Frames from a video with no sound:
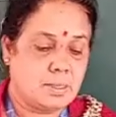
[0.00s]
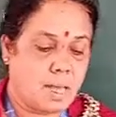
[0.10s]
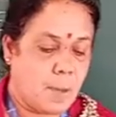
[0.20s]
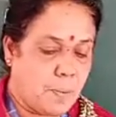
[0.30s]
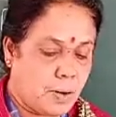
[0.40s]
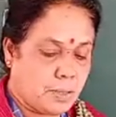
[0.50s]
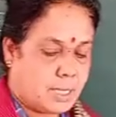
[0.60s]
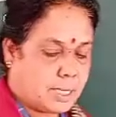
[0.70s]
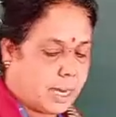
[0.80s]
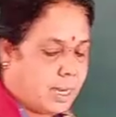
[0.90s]
About the
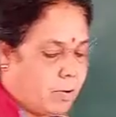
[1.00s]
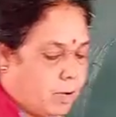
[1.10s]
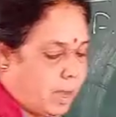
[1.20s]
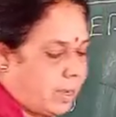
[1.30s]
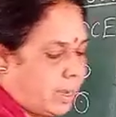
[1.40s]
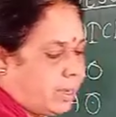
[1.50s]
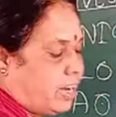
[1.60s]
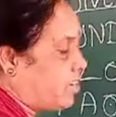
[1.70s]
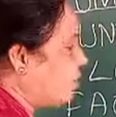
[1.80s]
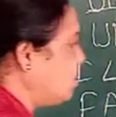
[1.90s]
second United
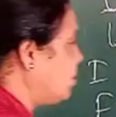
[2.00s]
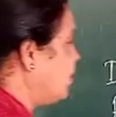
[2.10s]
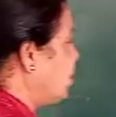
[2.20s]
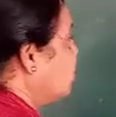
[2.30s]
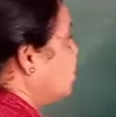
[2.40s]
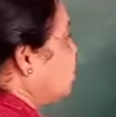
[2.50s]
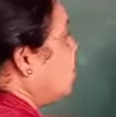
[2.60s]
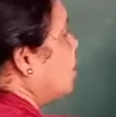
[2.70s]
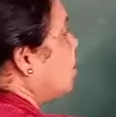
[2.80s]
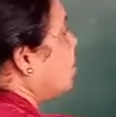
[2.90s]
Nations
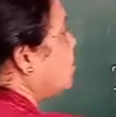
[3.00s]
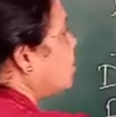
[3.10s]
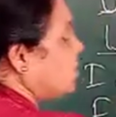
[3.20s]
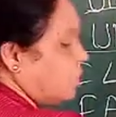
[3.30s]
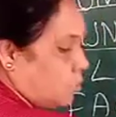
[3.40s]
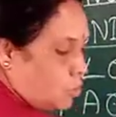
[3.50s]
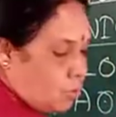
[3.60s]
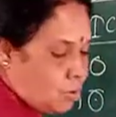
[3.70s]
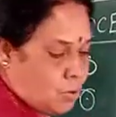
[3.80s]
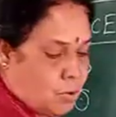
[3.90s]
Children's
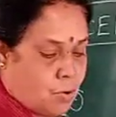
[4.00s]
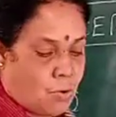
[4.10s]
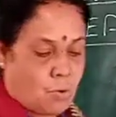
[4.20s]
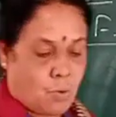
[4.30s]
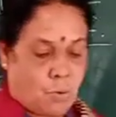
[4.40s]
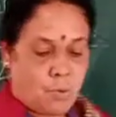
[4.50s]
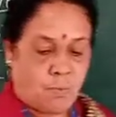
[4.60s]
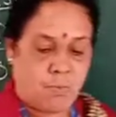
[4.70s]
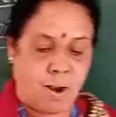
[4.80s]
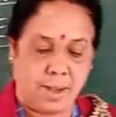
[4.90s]

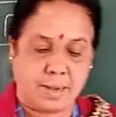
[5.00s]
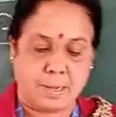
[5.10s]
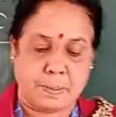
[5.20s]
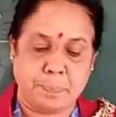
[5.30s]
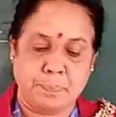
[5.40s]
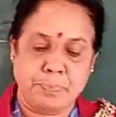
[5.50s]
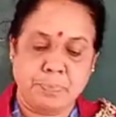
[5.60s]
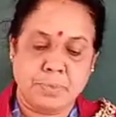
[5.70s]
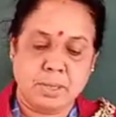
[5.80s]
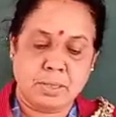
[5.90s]
Fund.
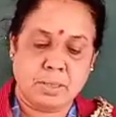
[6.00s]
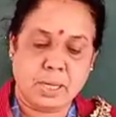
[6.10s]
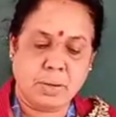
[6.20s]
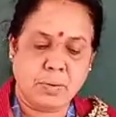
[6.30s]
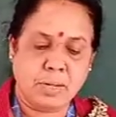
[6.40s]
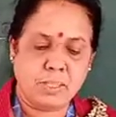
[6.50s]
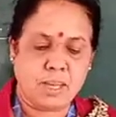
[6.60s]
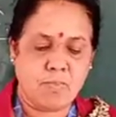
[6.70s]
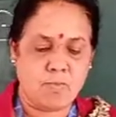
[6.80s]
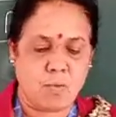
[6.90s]
The
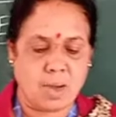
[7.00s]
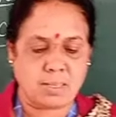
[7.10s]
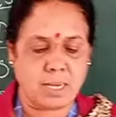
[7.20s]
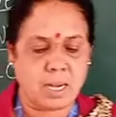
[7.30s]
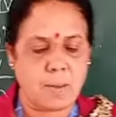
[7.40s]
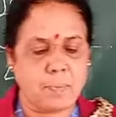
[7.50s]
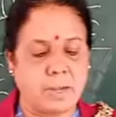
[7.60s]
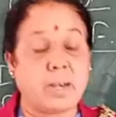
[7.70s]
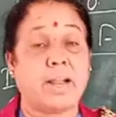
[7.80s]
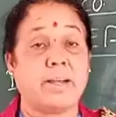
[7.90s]
UNICEF was set up
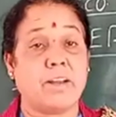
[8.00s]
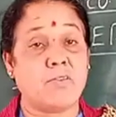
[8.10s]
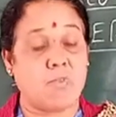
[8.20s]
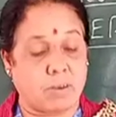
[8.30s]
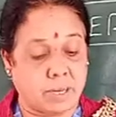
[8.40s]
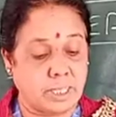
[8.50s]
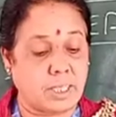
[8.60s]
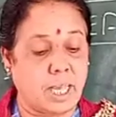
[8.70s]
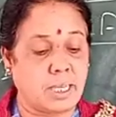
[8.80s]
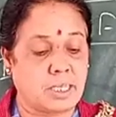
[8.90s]
in
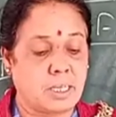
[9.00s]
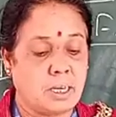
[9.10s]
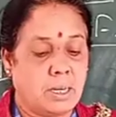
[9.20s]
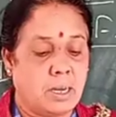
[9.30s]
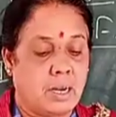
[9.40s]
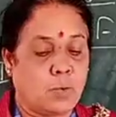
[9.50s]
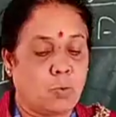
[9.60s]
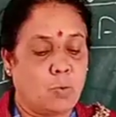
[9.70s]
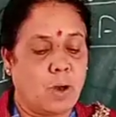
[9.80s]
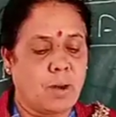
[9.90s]
1946 to
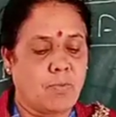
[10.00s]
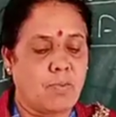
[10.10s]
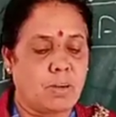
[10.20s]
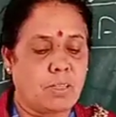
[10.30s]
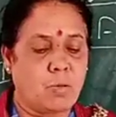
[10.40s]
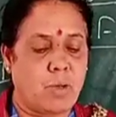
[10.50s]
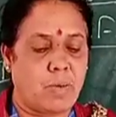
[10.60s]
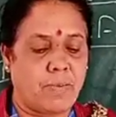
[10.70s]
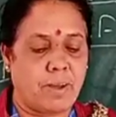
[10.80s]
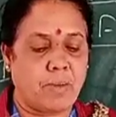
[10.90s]
work for the
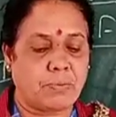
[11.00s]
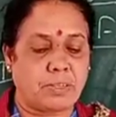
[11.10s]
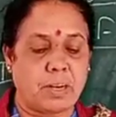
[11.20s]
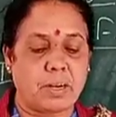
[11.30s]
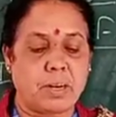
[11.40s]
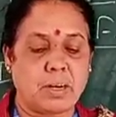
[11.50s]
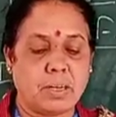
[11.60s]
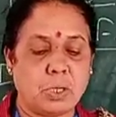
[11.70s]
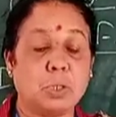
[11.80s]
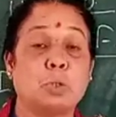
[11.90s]
welfare of children
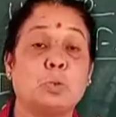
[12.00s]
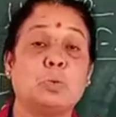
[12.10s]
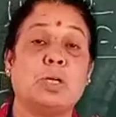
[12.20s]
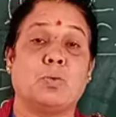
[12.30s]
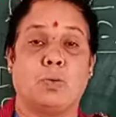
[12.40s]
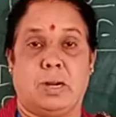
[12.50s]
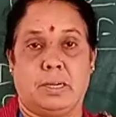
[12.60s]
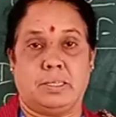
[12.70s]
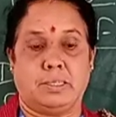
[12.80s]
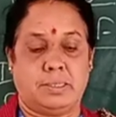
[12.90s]
through the
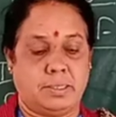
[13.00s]
world.